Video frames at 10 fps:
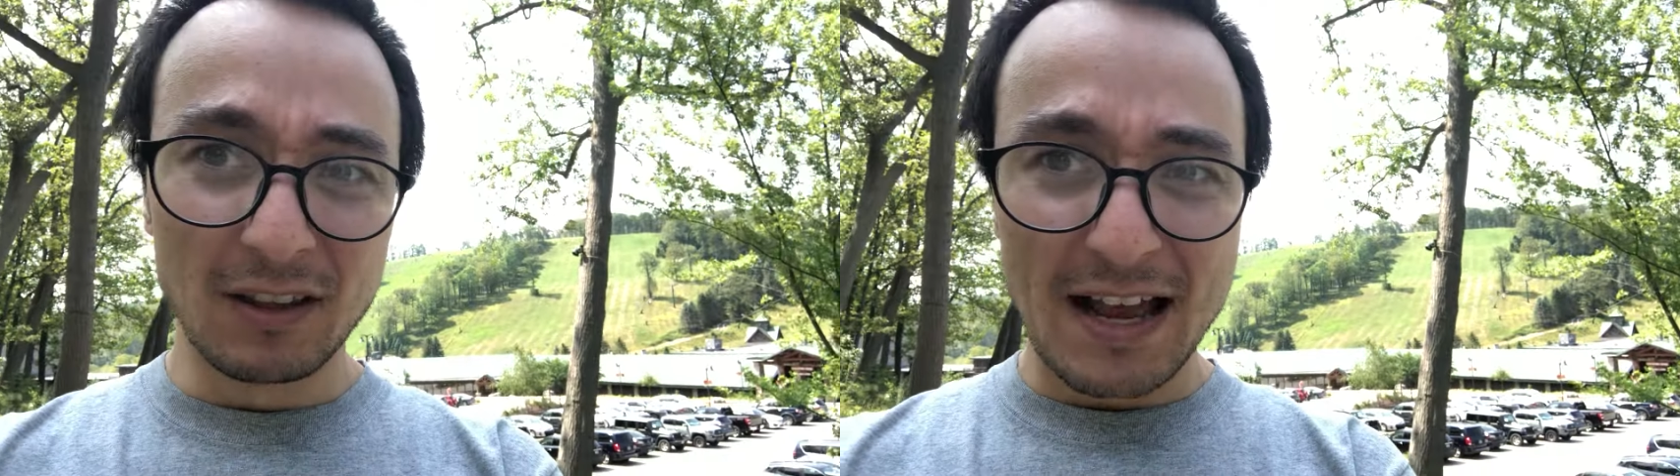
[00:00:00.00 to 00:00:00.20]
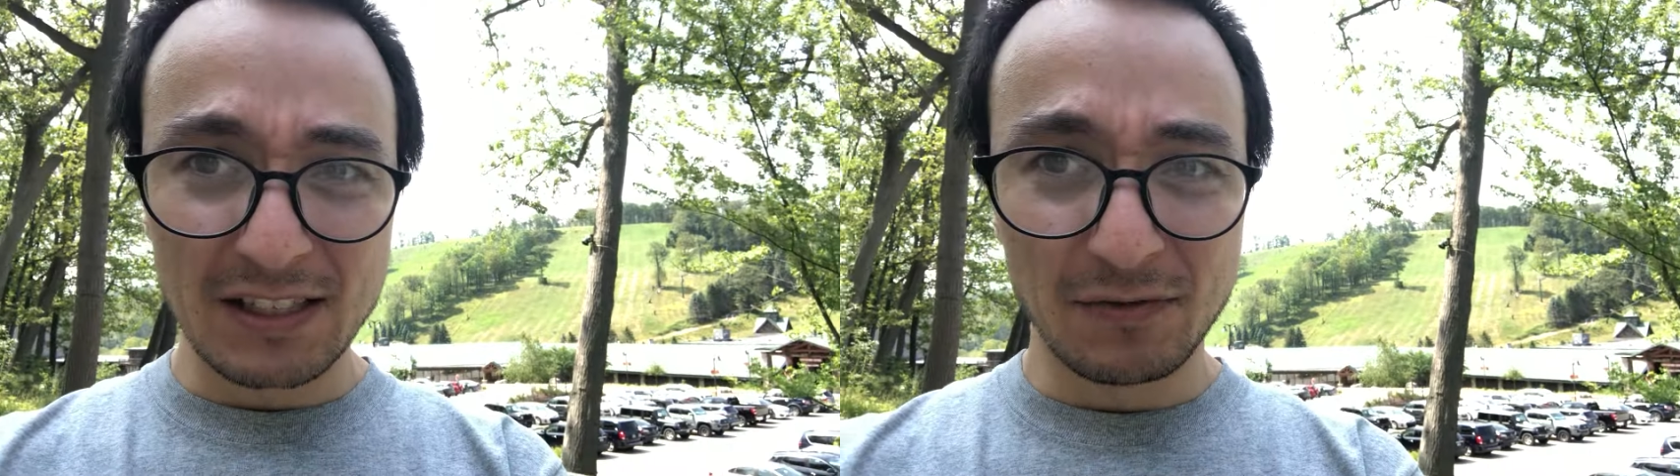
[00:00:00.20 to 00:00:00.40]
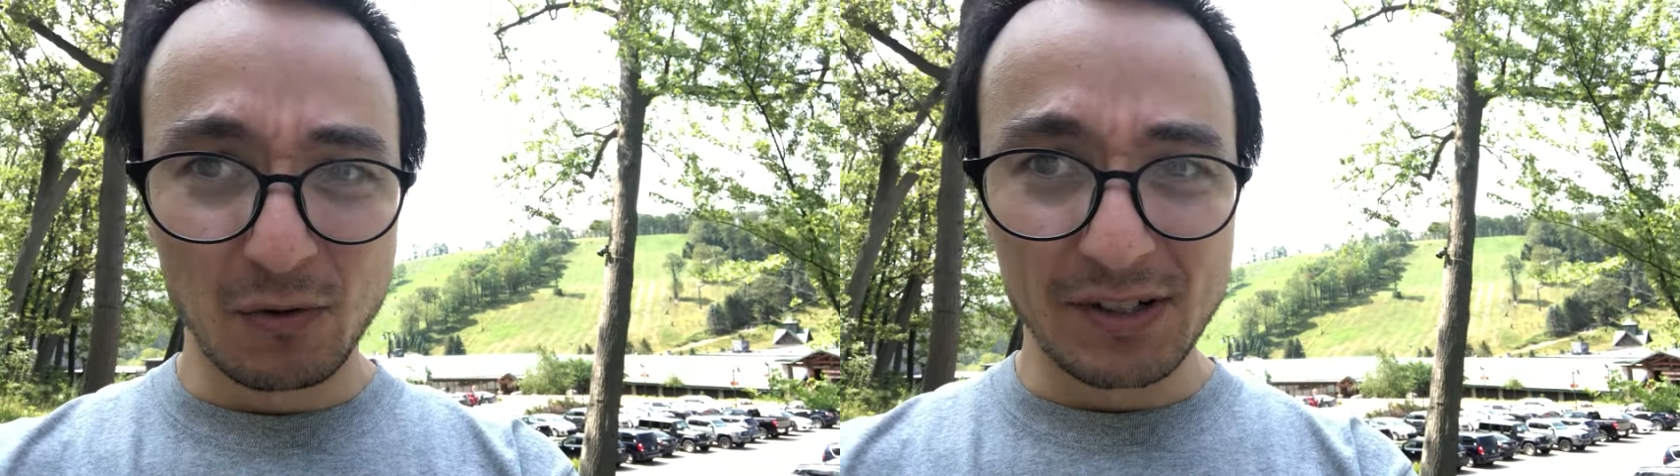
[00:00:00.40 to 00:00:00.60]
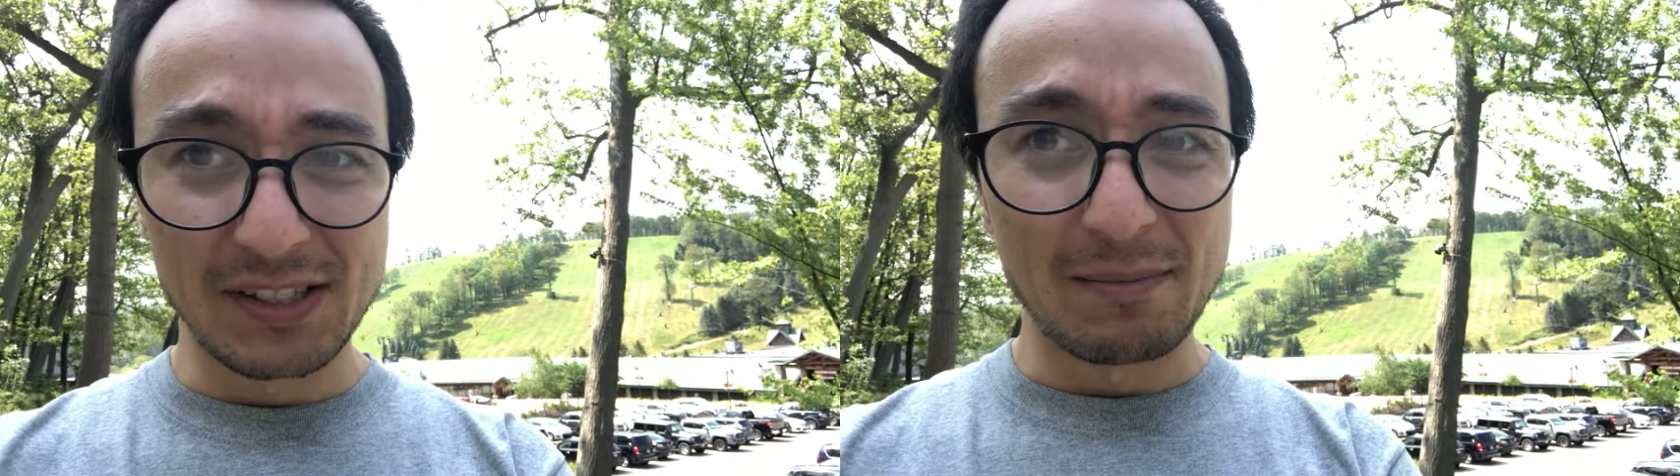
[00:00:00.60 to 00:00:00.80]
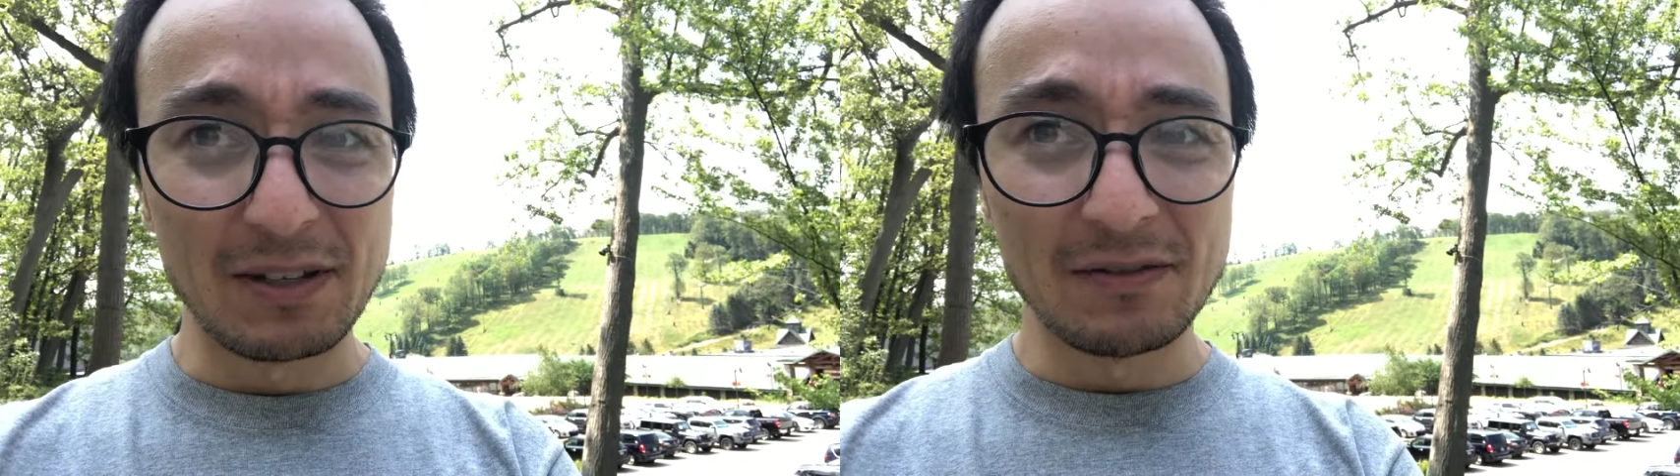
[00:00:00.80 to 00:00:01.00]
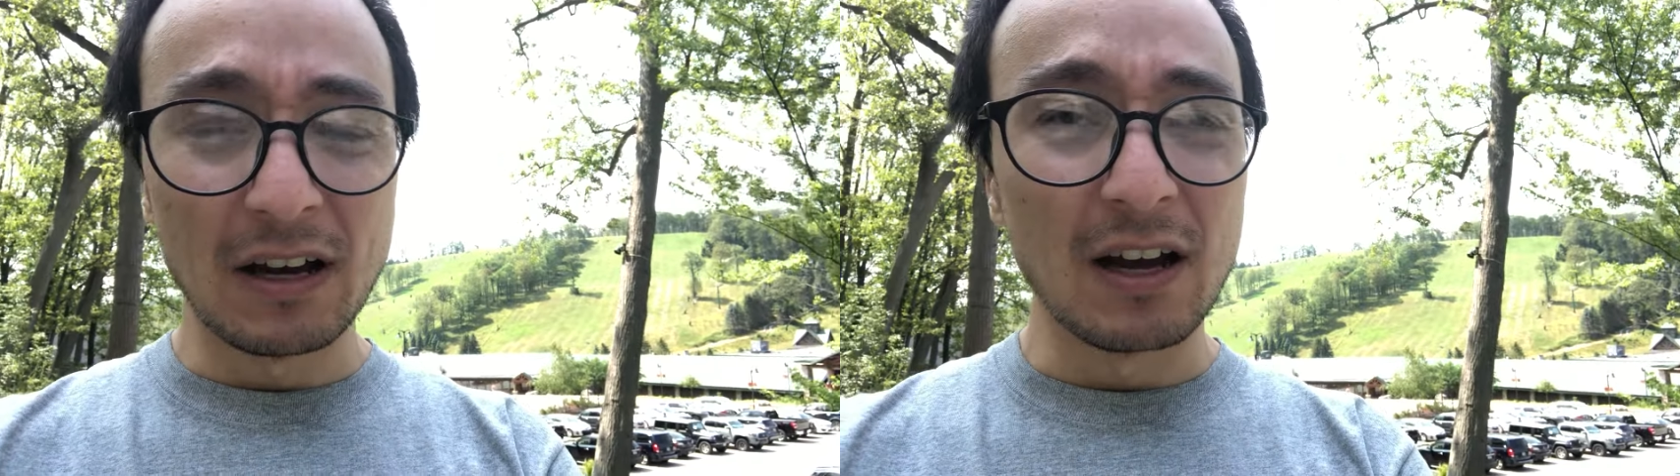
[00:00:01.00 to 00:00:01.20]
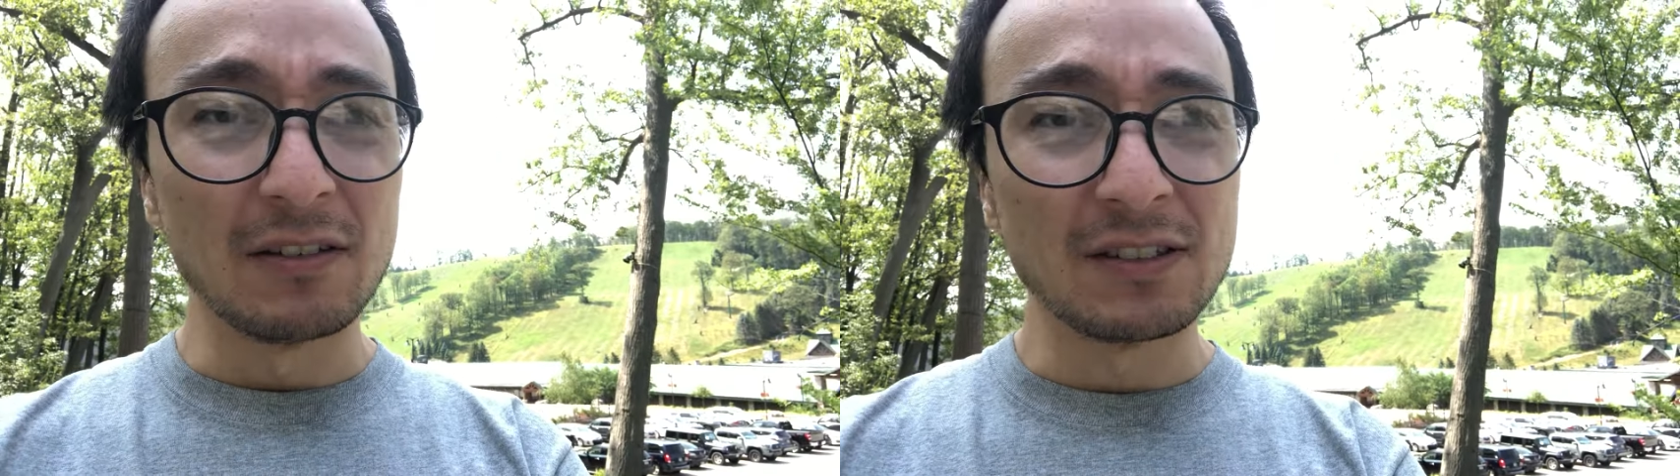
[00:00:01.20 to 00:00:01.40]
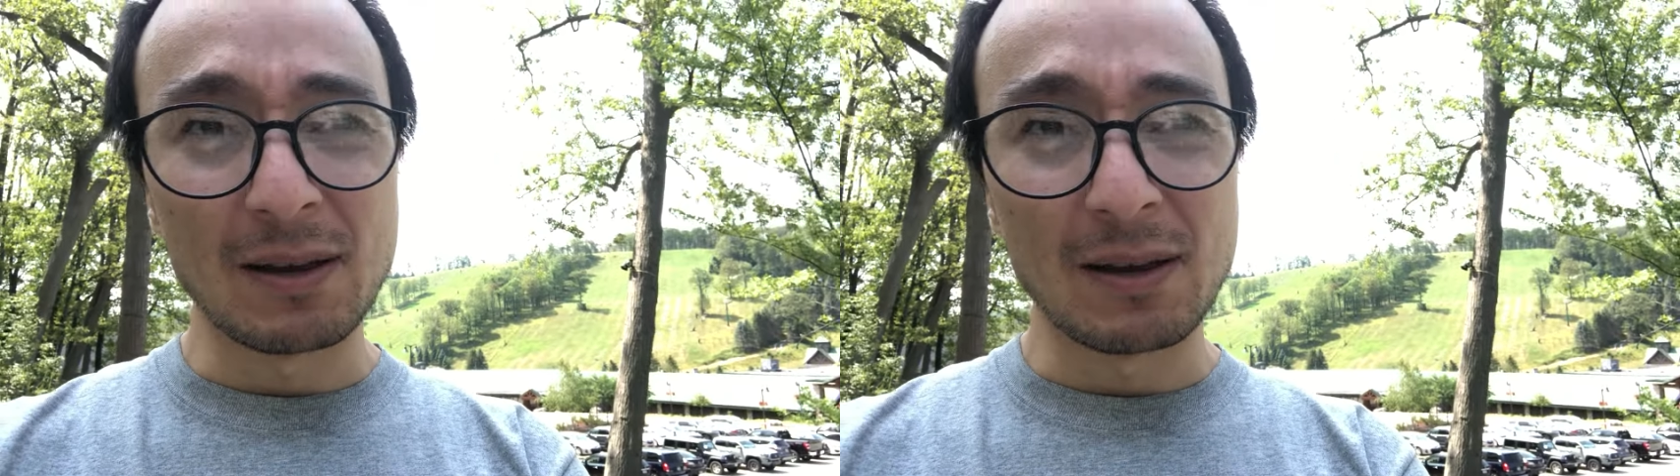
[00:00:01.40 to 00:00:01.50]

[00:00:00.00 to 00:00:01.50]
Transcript: last four semi uh,